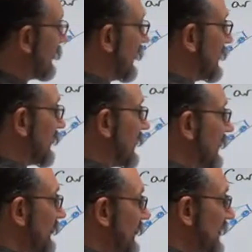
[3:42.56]
All right, so
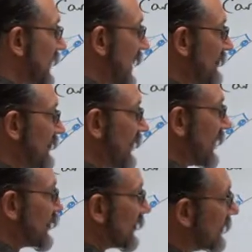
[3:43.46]
keep the same
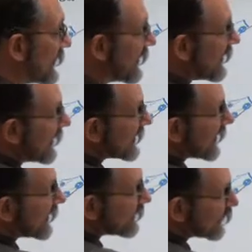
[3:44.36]
direction. It's kind of